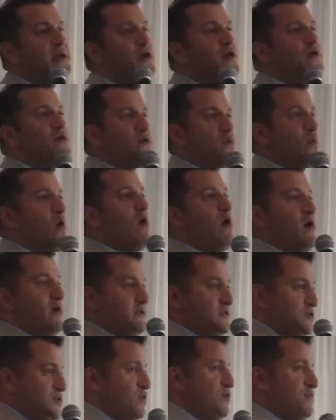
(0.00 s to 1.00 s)
Here you
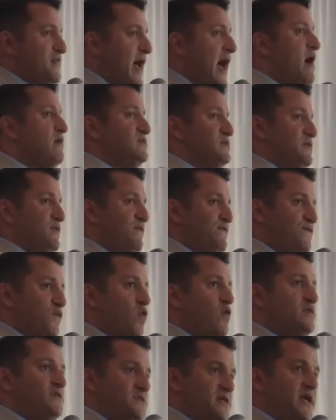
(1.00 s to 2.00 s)
are in
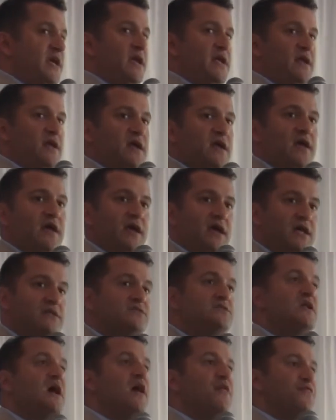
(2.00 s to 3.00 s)
2014.
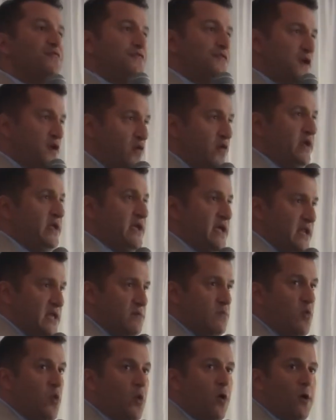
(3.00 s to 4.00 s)
It's not theory
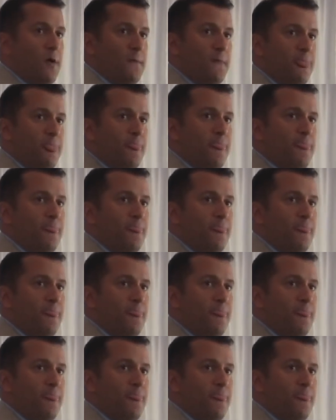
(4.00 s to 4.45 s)
anymore.